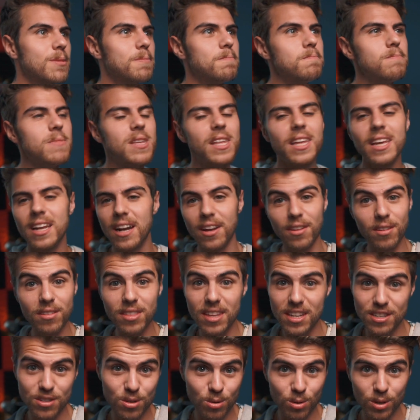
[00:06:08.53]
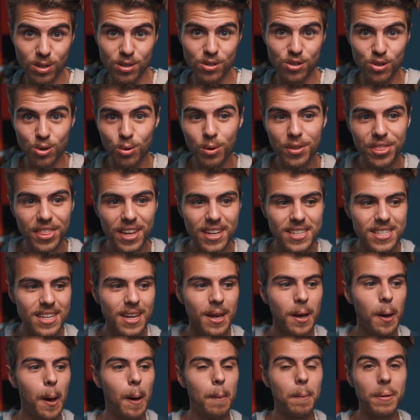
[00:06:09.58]
a million other things you could do with this,
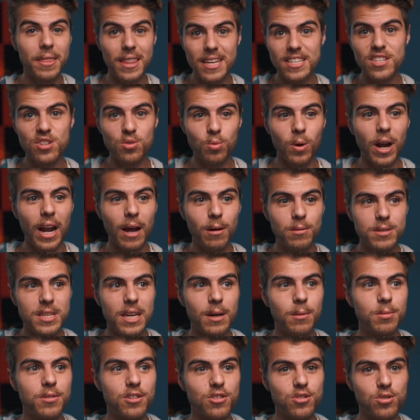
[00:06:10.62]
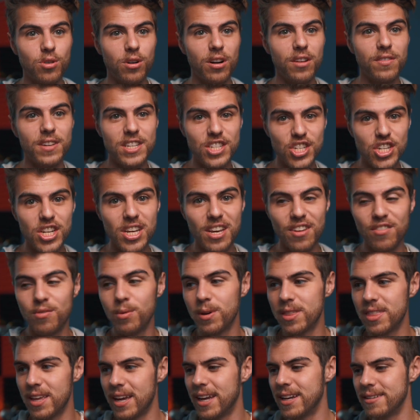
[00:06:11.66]
but this is what I was able to sort of achieve
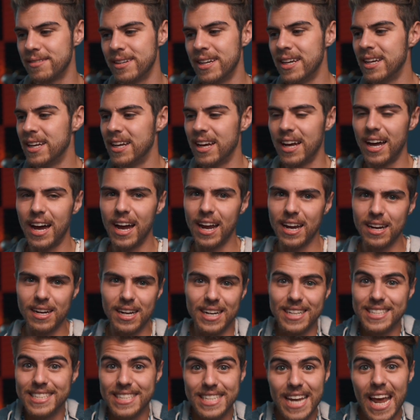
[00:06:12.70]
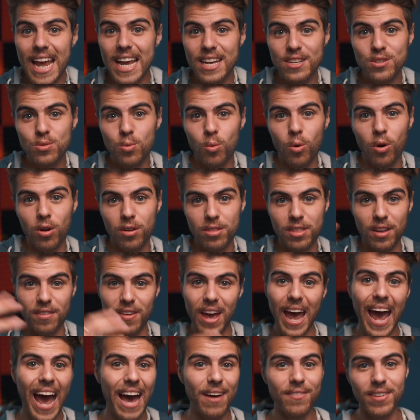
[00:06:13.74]
within a day's worth of
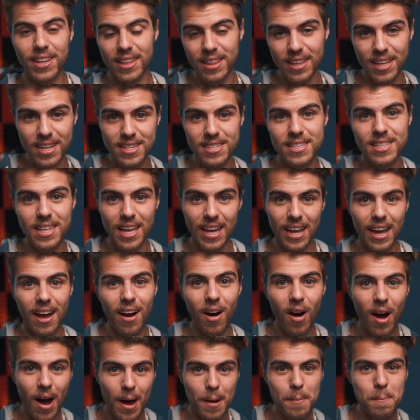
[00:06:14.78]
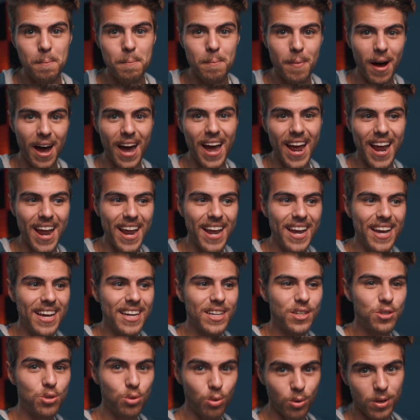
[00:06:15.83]
having this thing on my
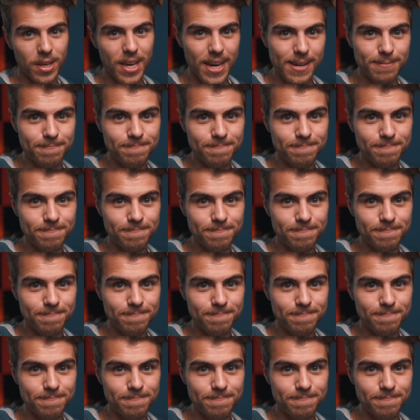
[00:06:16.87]
toolkit.